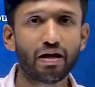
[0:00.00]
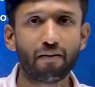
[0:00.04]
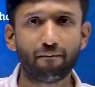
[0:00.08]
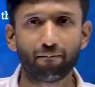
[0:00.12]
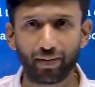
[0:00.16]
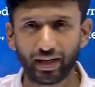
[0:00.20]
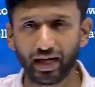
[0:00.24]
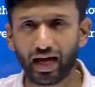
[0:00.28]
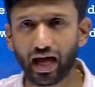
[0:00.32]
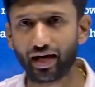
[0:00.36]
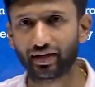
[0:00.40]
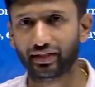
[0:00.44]

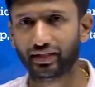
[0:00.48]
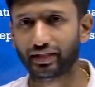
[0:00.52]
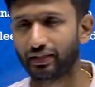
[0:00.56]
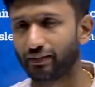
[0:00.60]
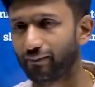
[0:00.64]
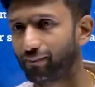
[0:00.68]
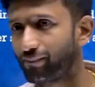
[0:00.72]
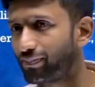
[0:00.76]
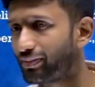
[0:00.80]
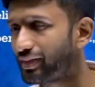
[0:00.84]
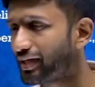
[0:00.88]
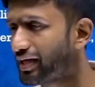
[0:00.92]
Pilani.
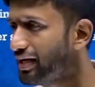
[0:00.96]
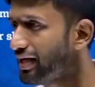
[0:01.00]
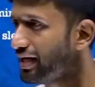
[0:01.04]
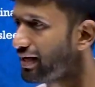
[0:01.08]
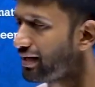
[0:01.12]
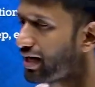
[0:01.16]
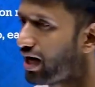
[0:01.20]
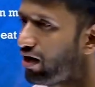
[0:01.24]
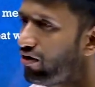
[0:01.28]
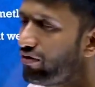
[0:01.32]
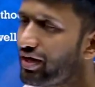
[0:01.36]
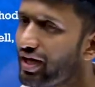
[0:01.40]

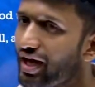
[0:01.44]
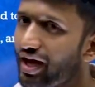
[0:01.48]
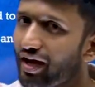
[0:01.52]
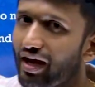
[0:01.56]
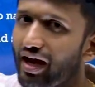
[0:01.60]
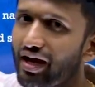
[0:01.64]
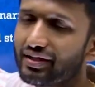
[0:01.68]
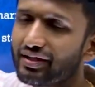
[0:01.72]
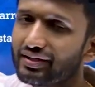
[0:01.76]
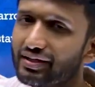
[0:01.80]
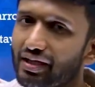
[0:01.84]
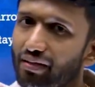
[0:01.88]
Now here are
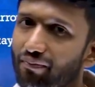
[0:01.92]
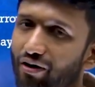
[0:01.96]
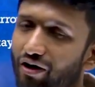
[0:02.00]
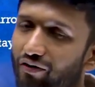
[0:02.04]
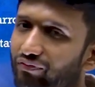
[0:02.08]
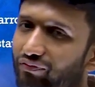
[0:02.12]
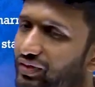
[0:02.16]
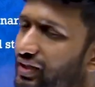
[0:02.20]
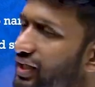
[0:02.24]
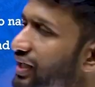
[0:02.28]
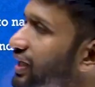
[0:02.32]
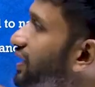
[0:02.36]
some of
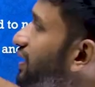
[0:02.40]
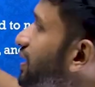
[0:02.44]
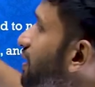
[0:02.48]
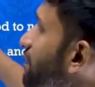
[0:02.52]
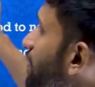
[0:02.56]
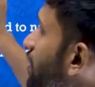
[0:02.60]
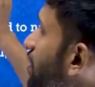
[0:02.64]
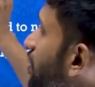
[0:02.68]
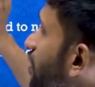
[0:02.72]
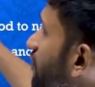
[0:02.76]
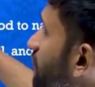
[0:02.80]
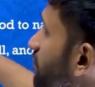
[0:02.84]
the couple of